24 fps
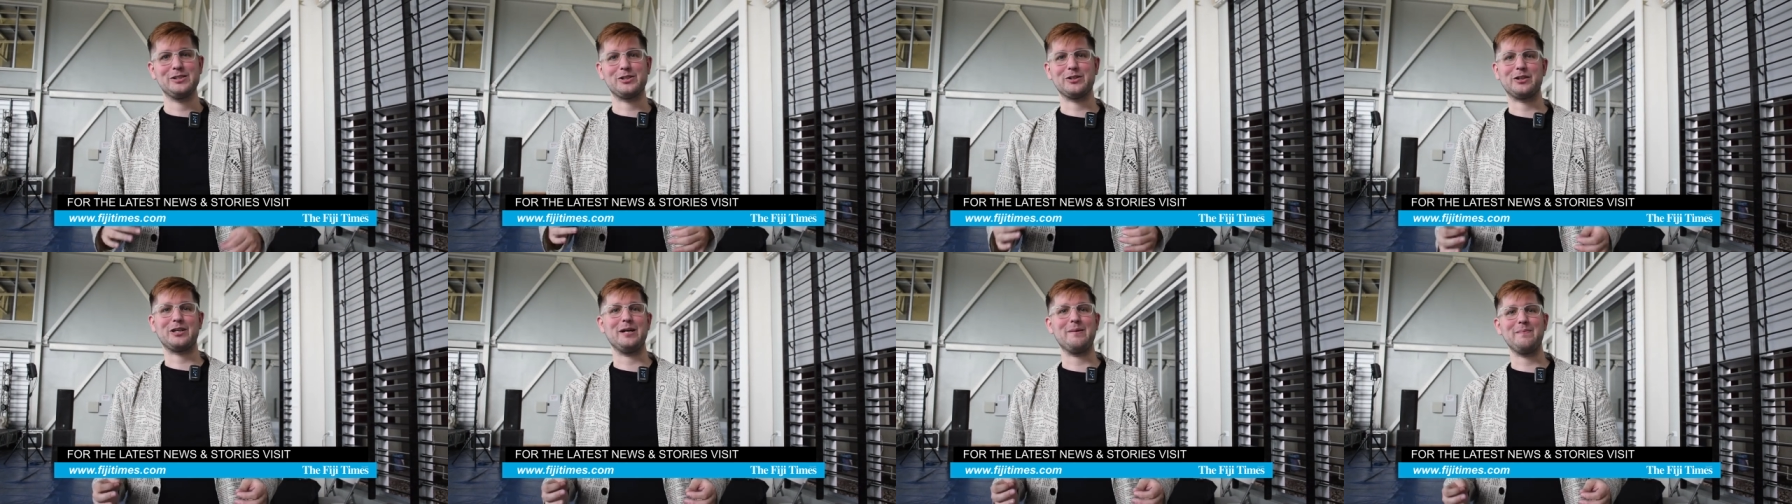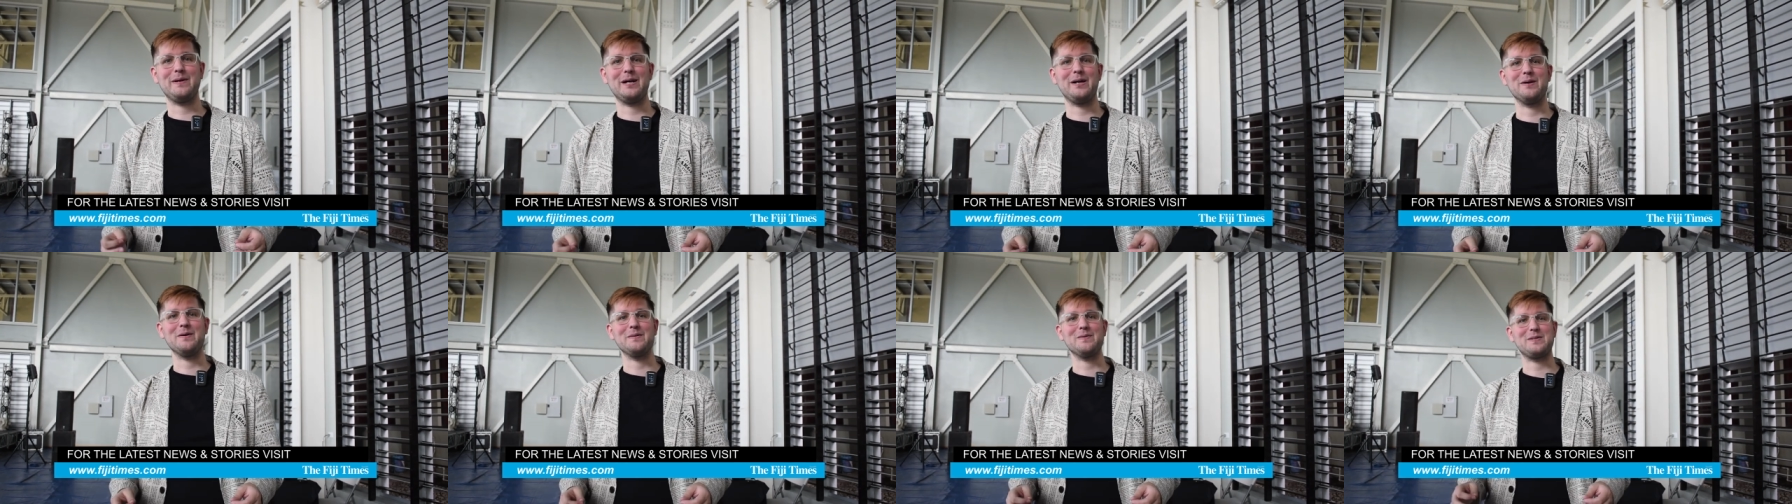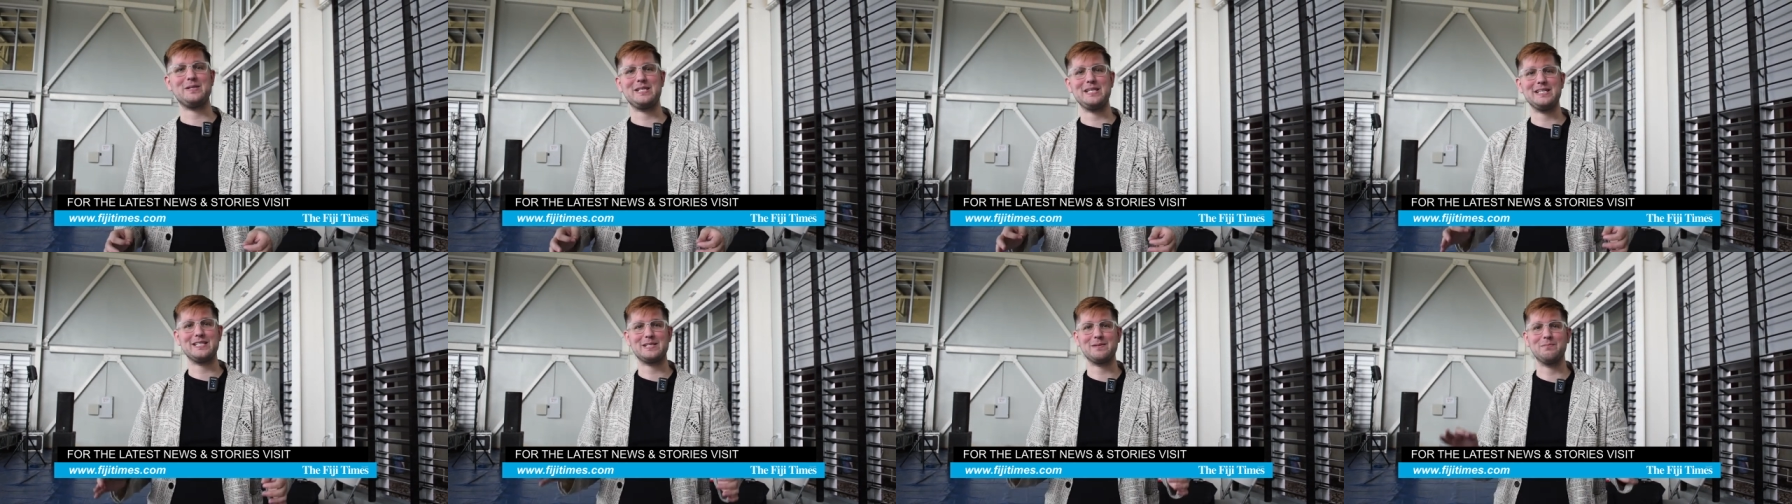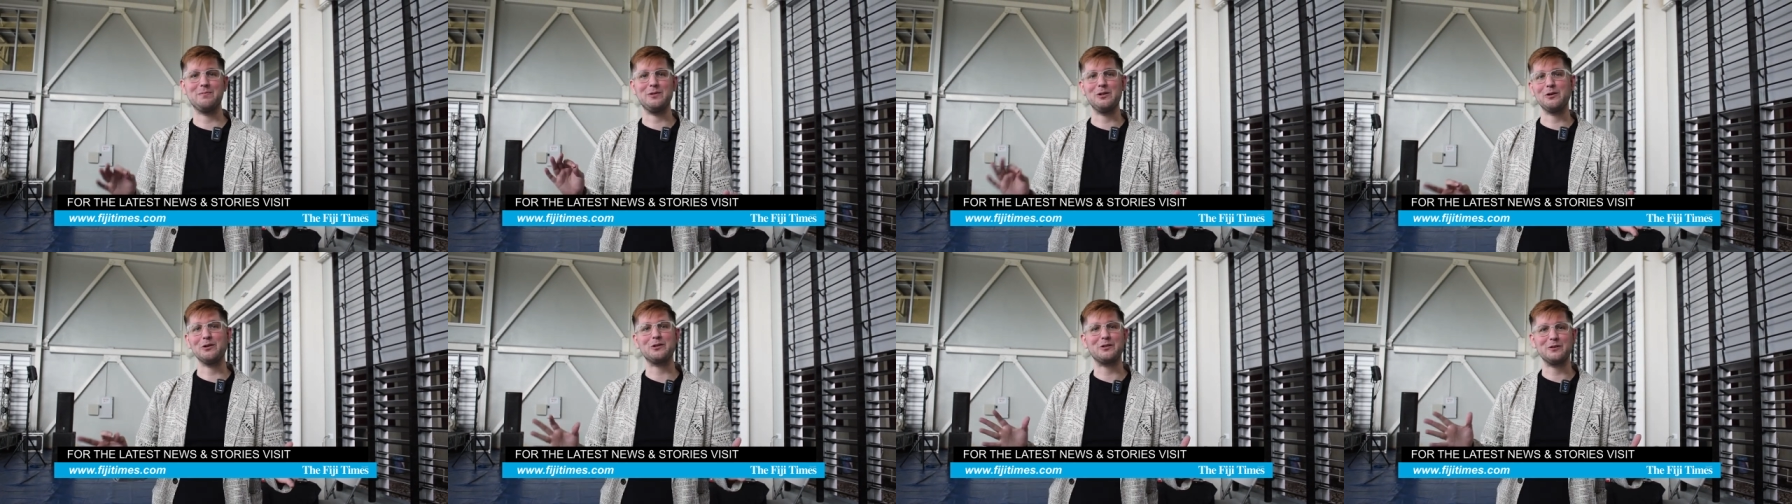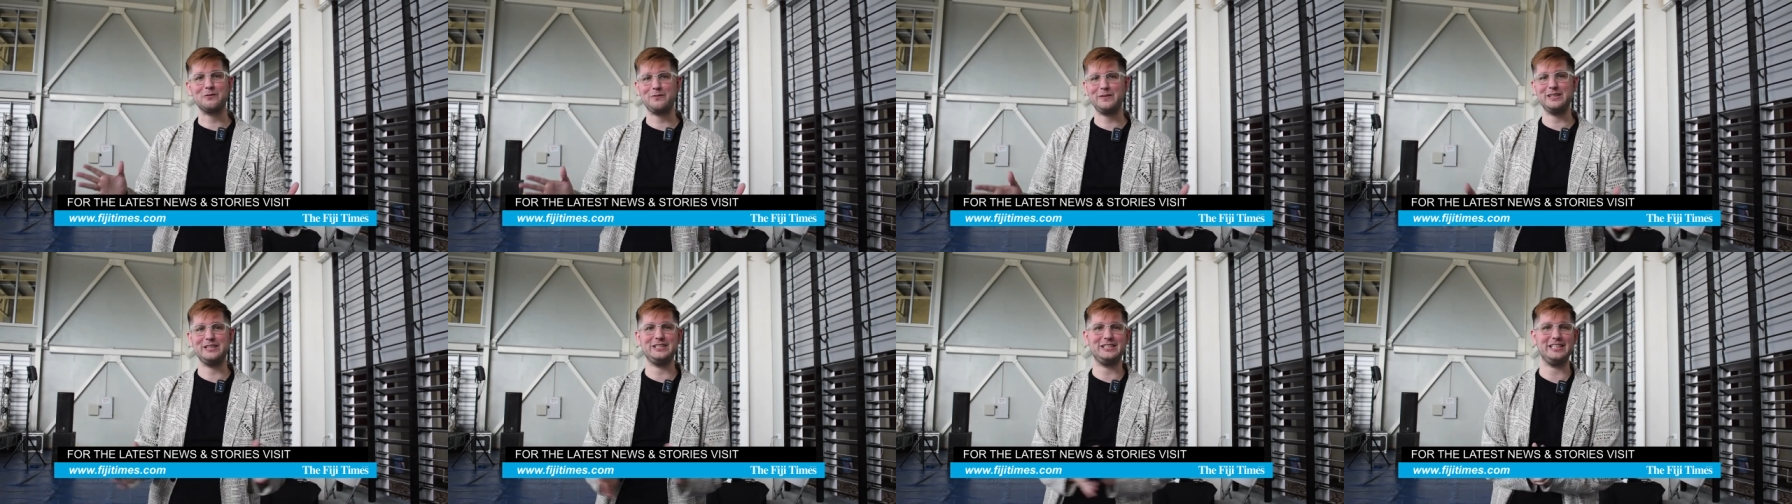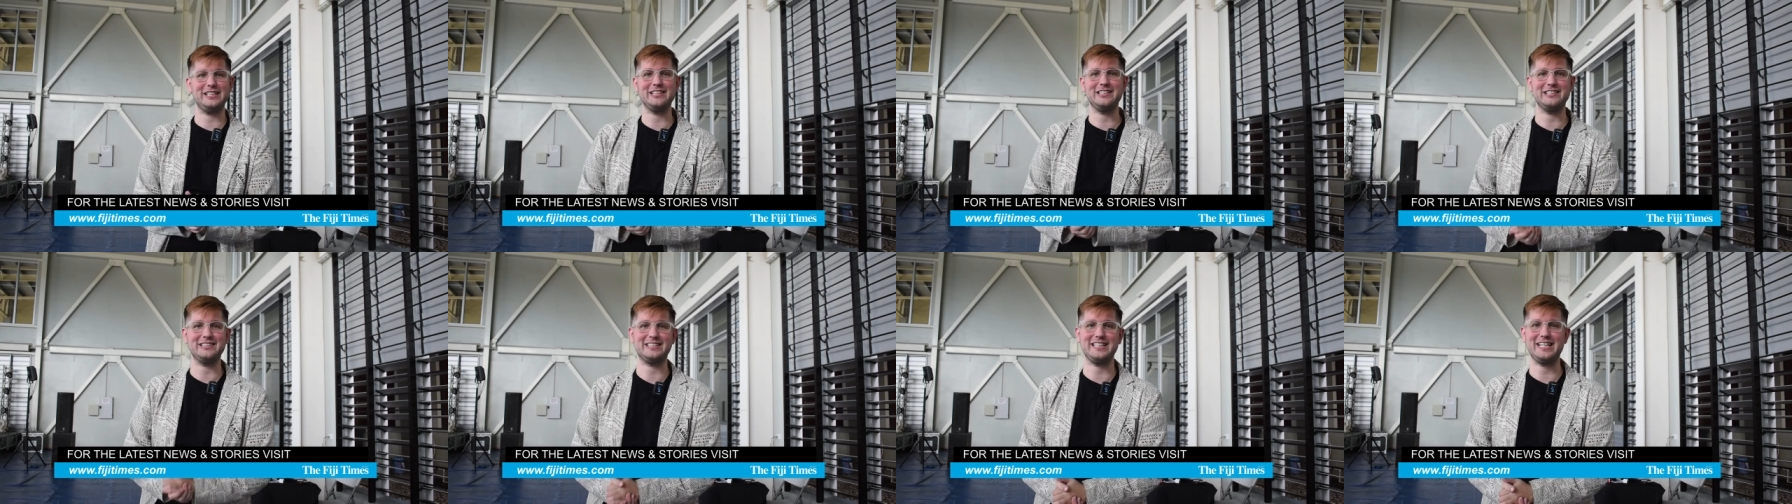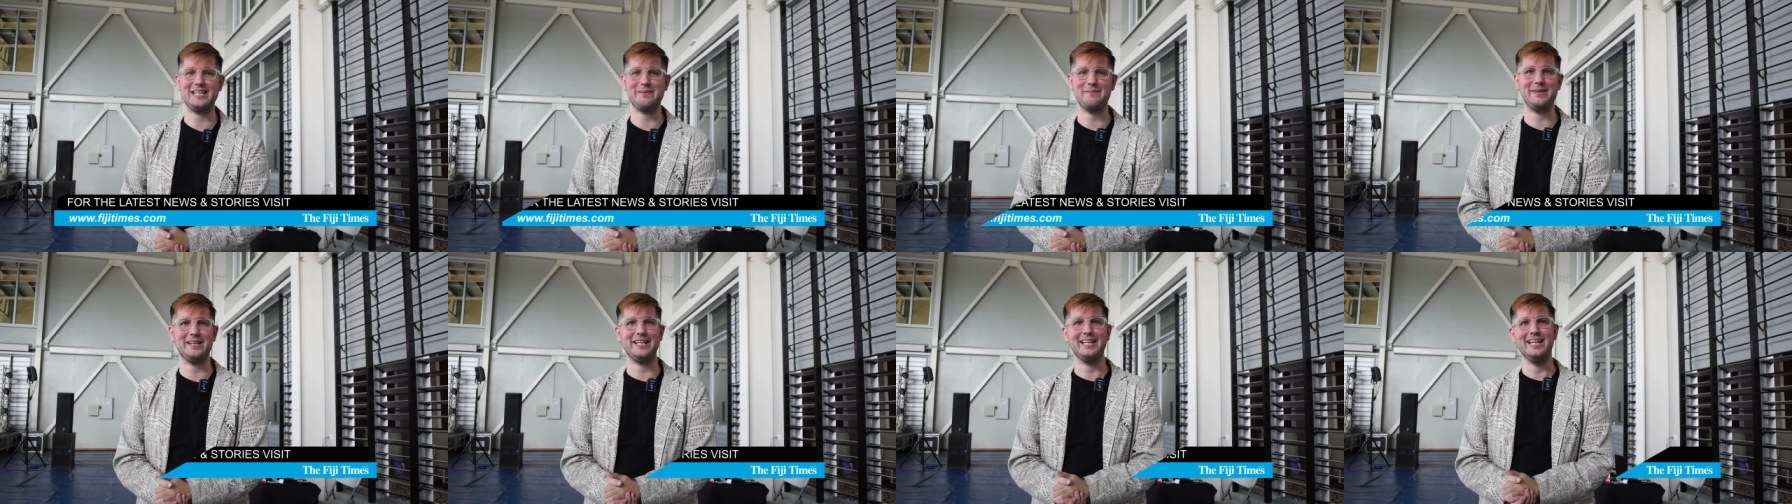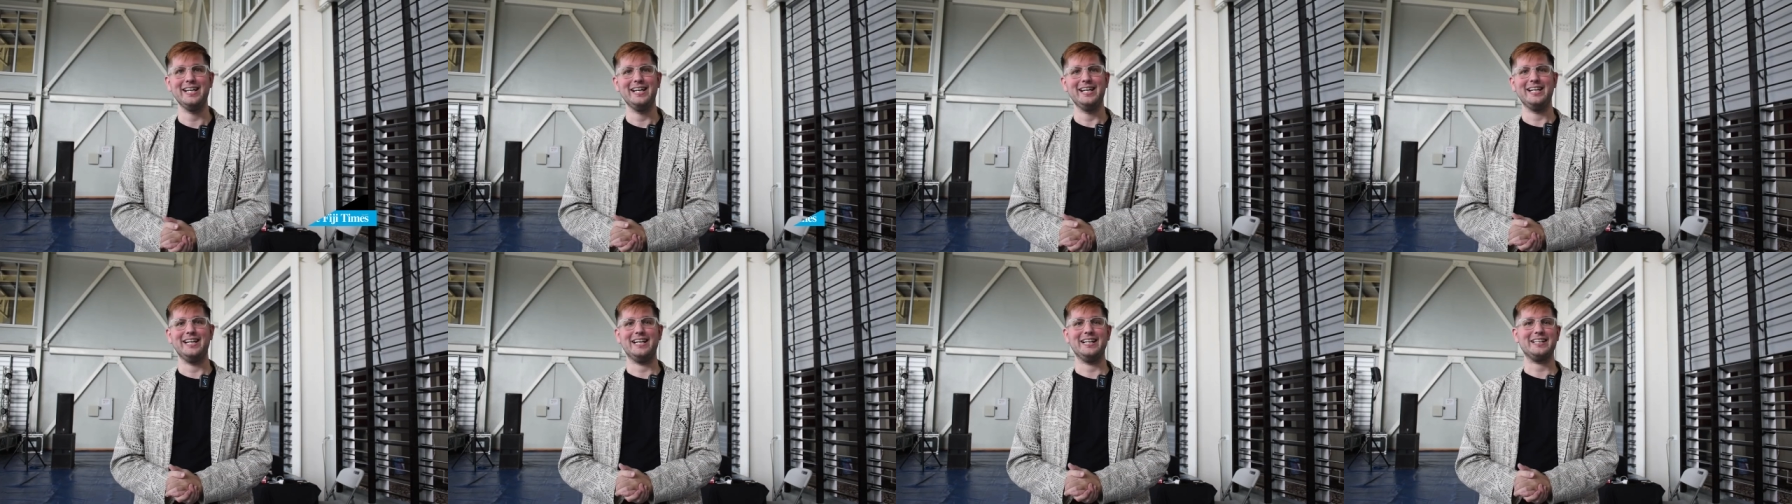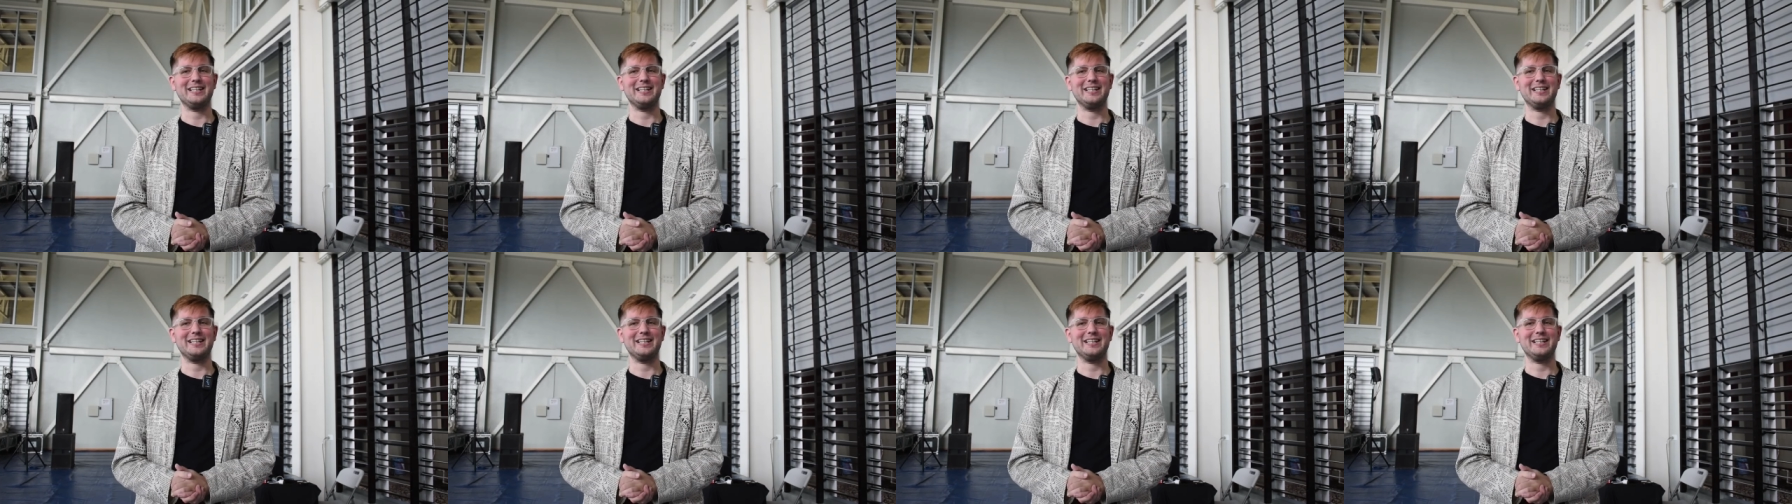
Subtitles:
So come out, see some local Fiji entertainment,